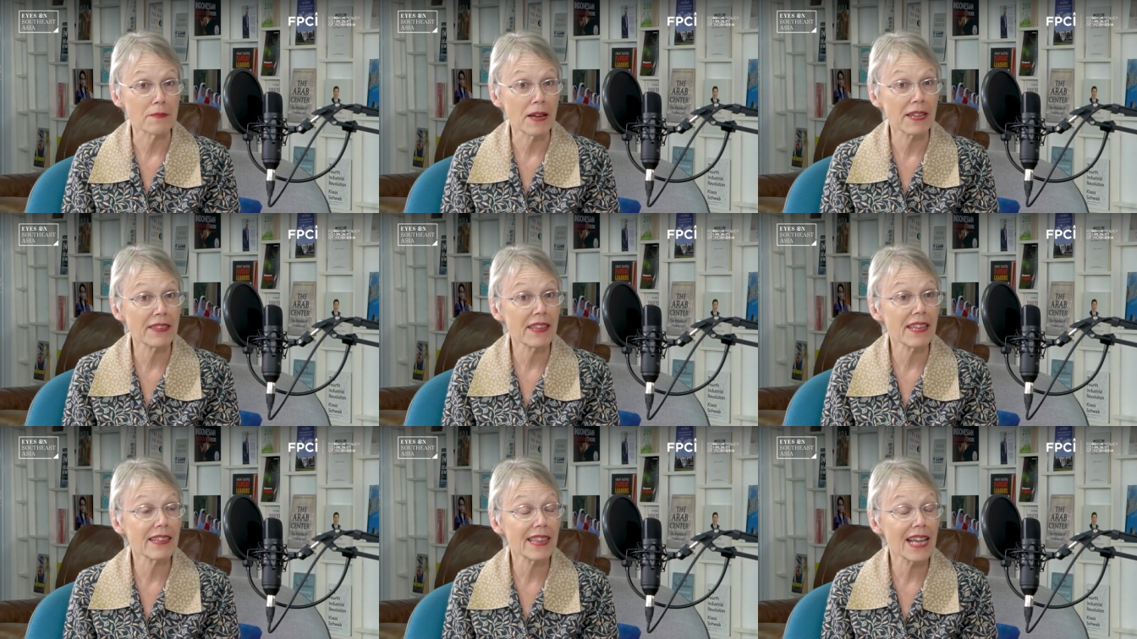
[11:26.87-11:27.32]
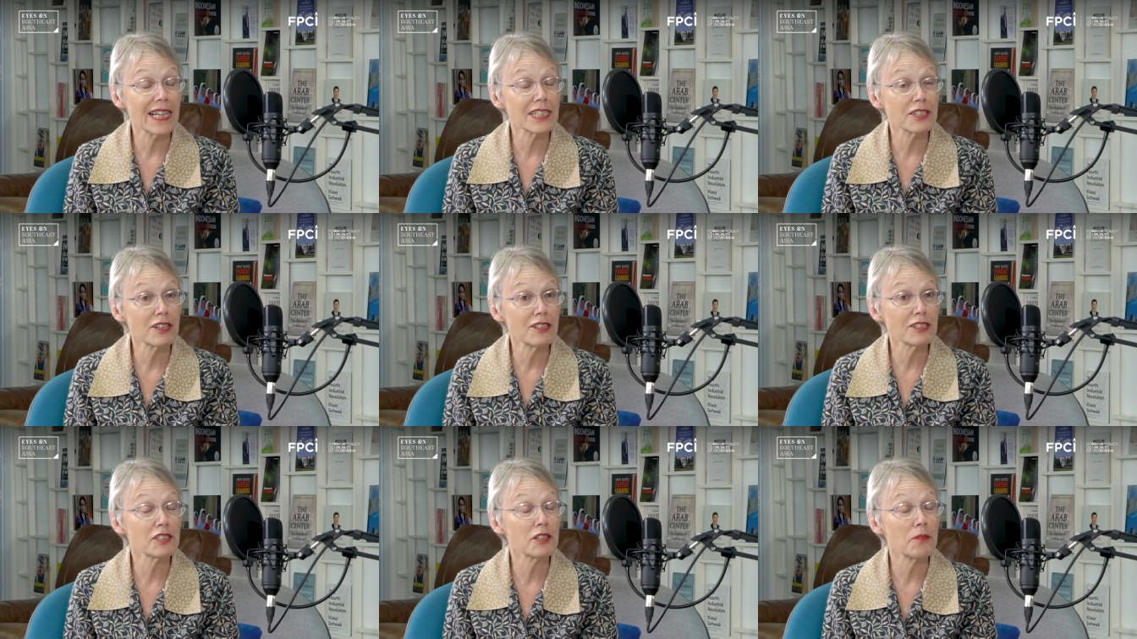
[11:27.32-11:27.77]
I think that's
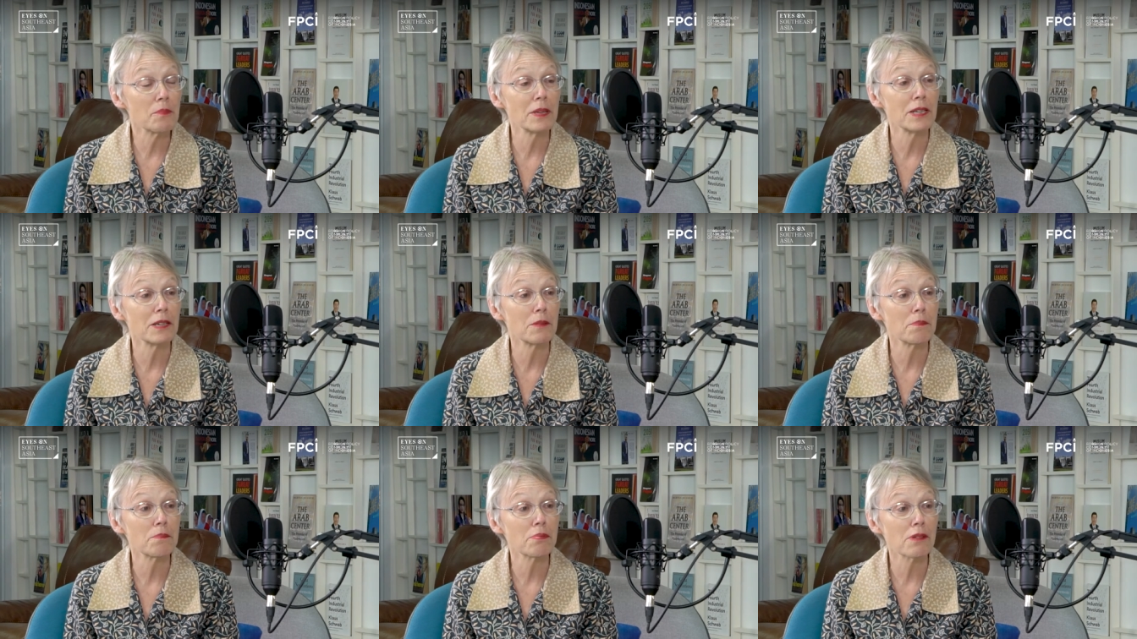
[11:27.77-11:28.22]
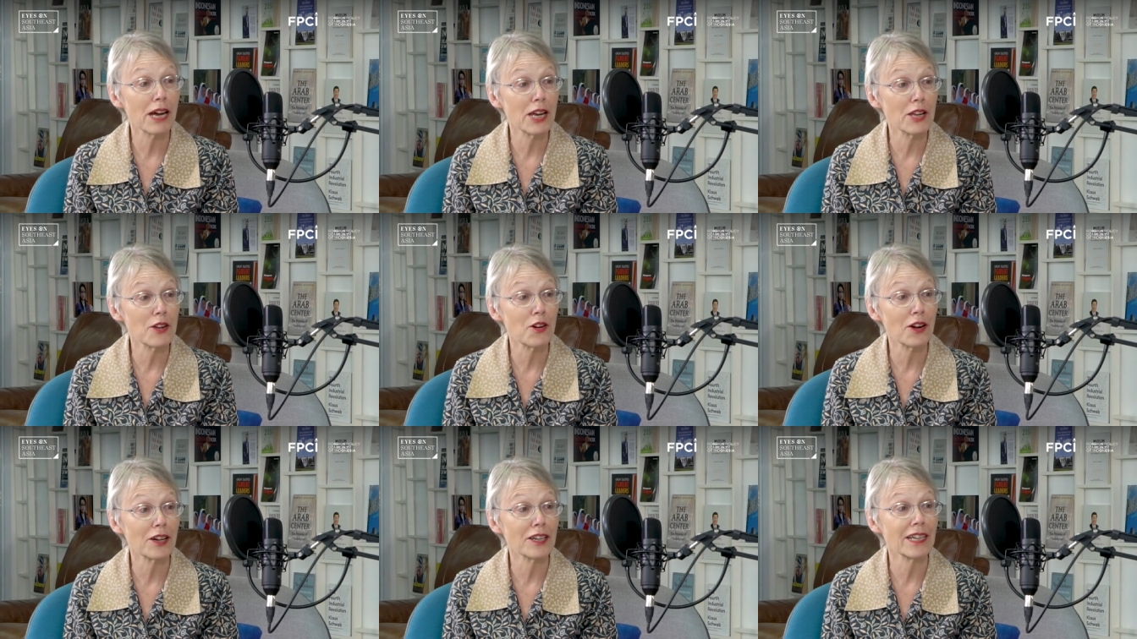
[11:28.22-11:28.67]
also been a
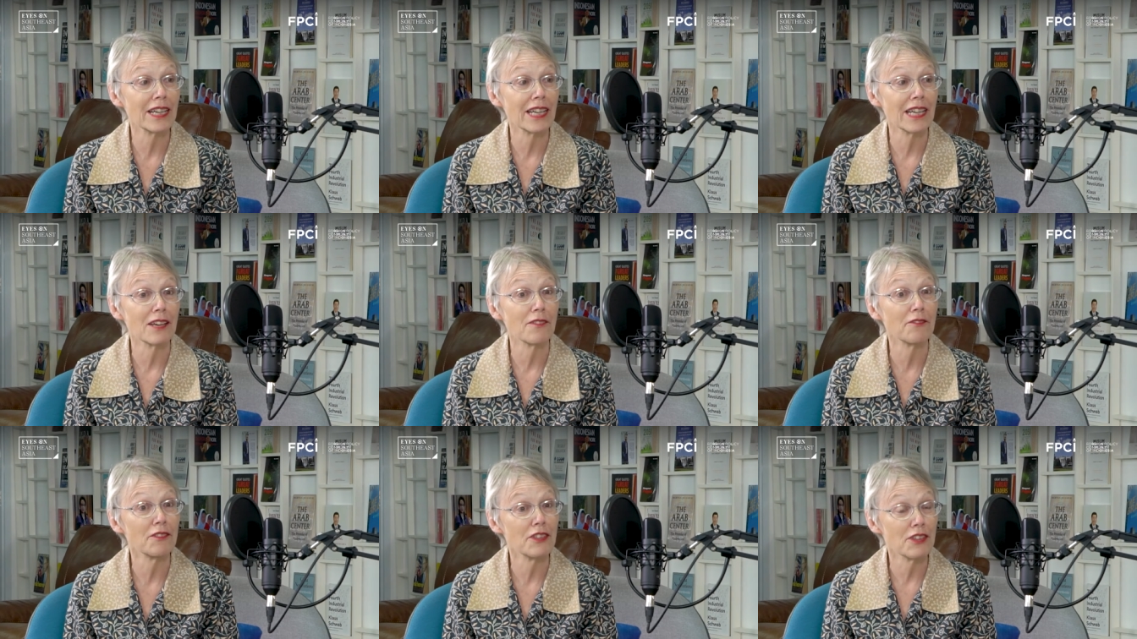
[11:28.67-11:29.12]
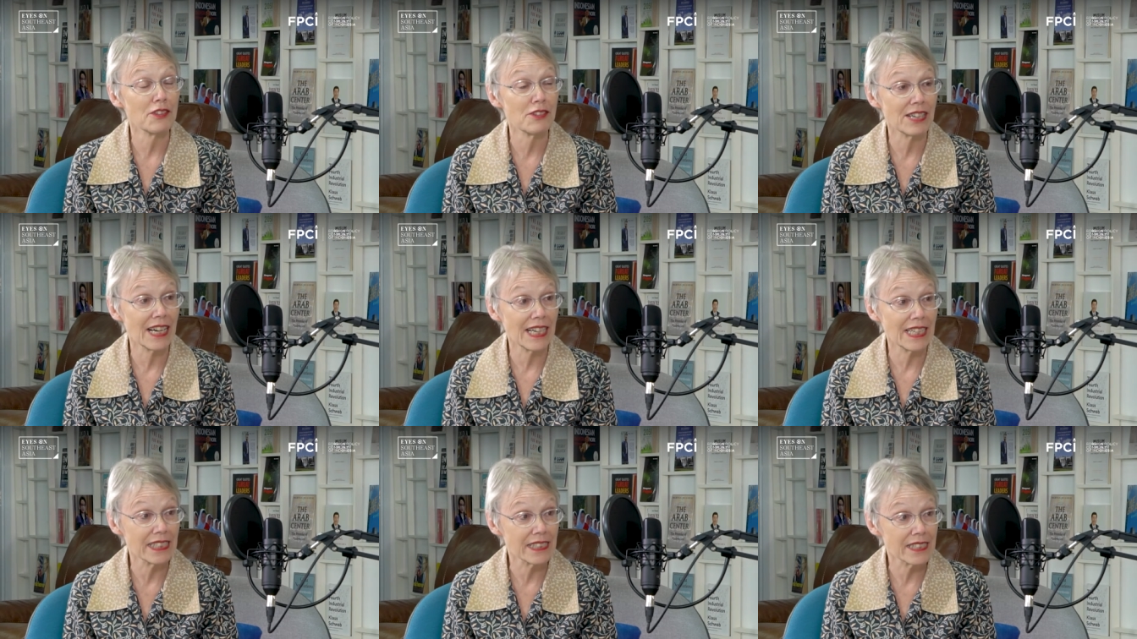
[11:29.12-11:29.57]
priority of the
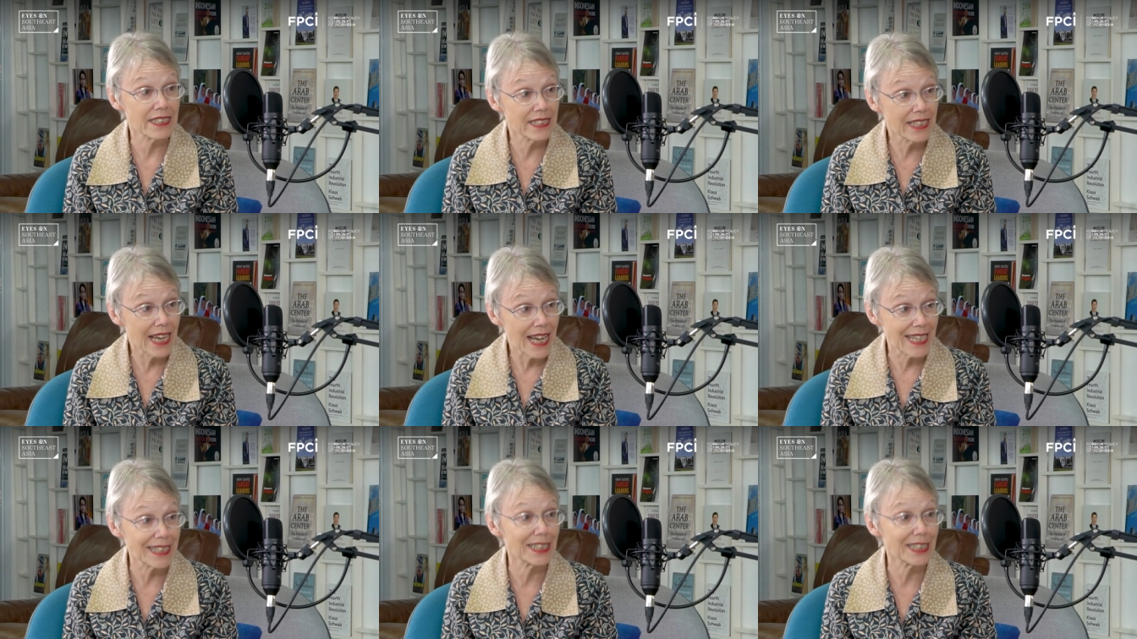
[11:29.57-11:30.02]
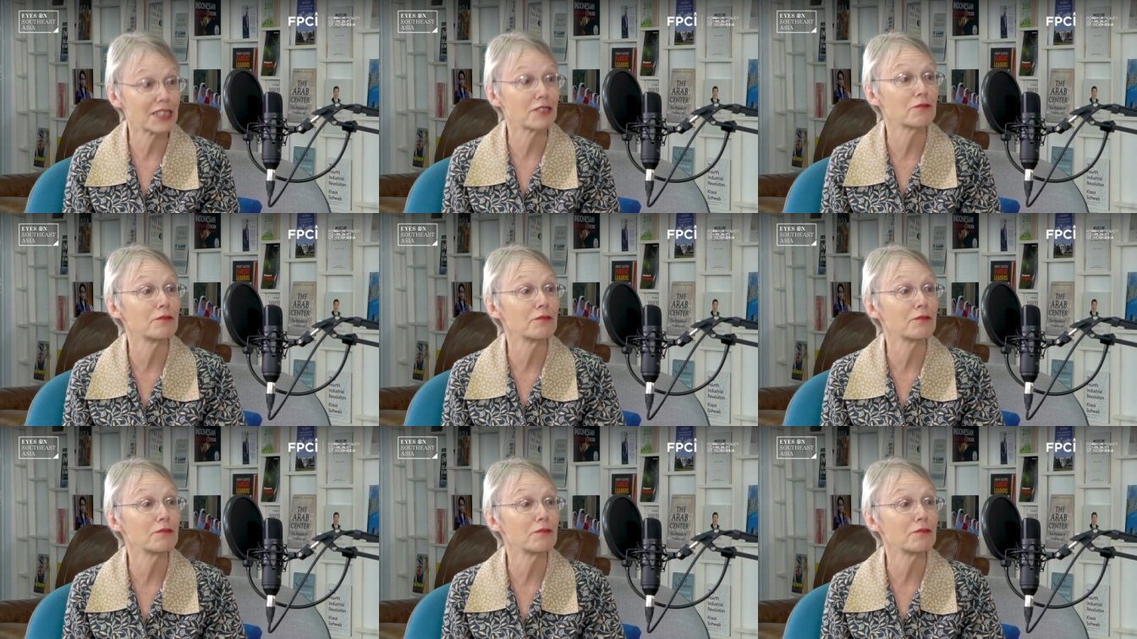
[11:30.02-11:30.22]
United States,